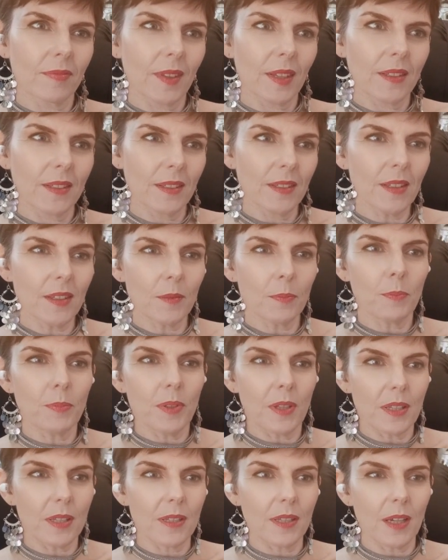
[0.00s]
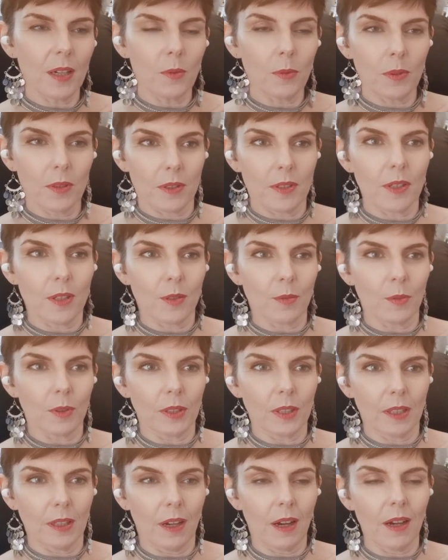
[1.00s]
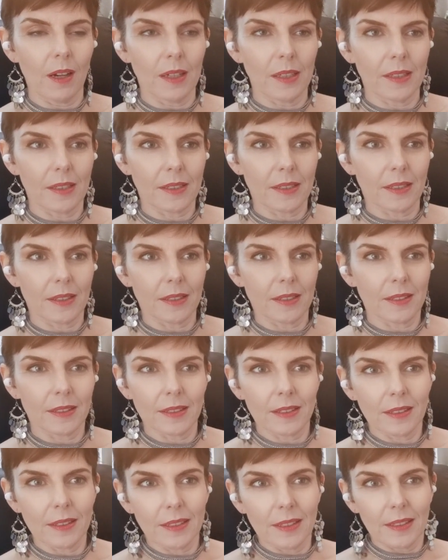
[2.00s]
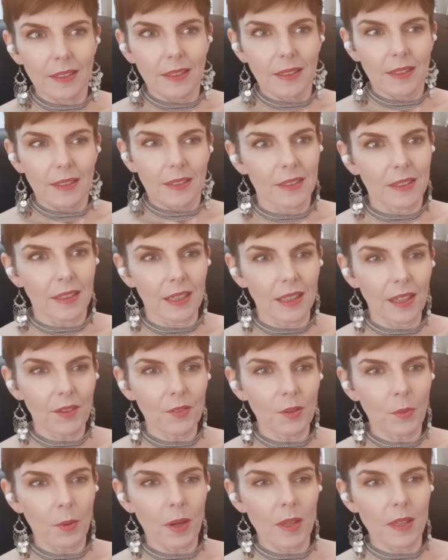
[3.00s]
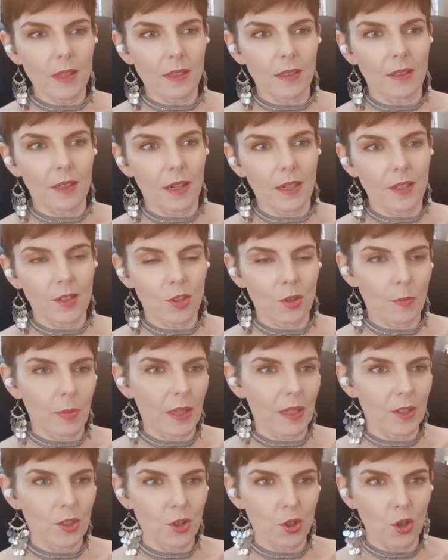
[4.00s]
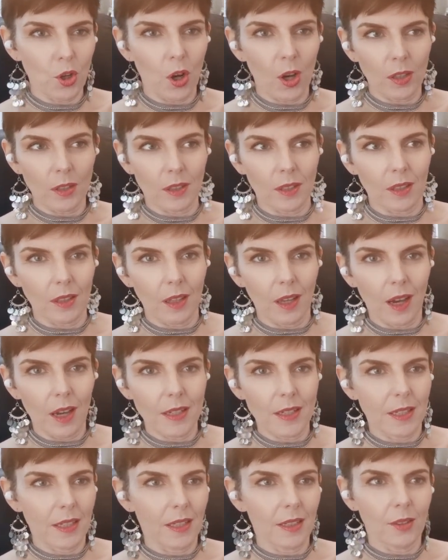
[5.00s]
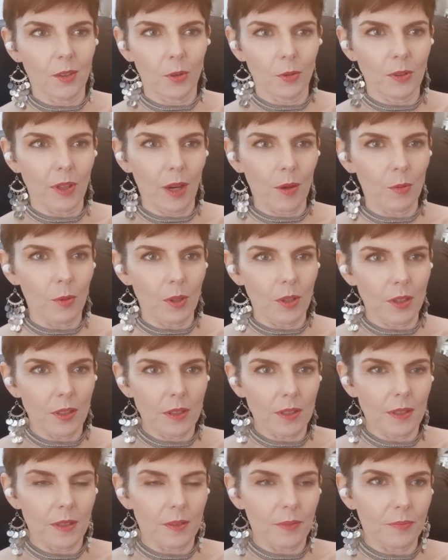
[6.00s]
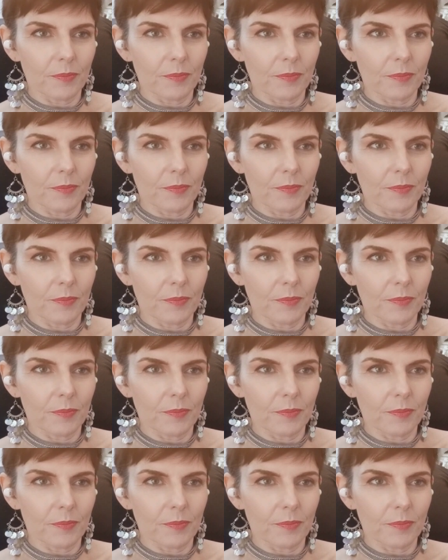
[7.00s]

See, this, this sequence is really nice. I love the way this guy is being shot, lighting, all that works.